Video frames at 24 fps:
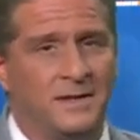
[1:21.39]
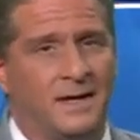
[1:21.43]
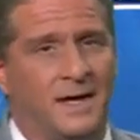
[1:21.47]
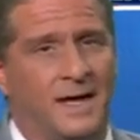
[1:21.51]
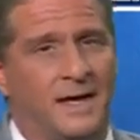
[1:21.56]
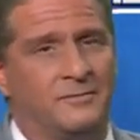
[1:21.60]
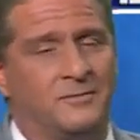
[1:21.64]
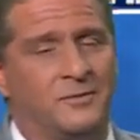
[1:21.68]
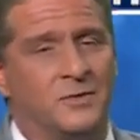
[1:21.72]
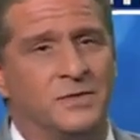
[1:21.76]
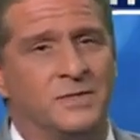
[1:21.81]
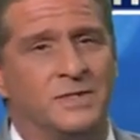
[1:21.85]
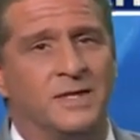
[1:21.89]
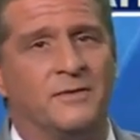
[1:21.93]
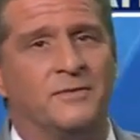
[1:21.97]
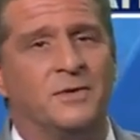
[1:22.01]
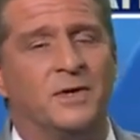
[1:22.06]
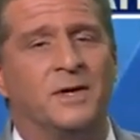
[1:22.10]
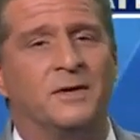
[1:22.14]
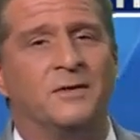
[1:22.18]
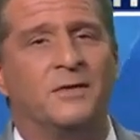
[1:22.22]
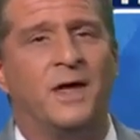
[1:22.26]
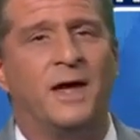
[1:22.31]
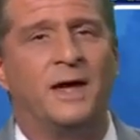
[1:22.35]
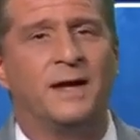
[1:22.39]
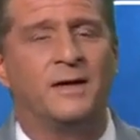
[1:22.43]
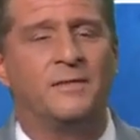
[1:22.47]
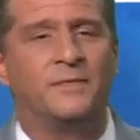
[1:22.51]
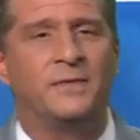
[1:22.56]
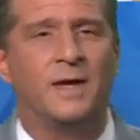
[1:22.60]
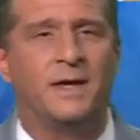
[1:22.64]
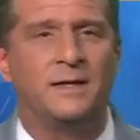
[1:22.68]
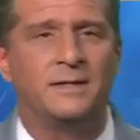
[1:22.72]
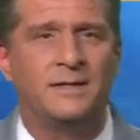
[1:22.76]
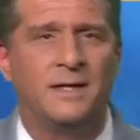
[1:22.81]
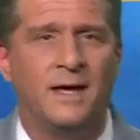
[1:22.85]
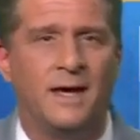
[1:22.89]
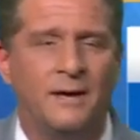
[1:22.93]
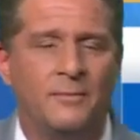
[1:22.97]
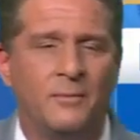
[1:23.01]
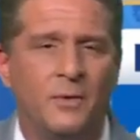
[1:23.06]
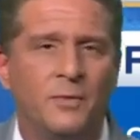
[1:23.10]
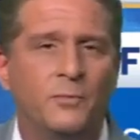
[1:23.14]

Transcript: after 7 o'clock at that time.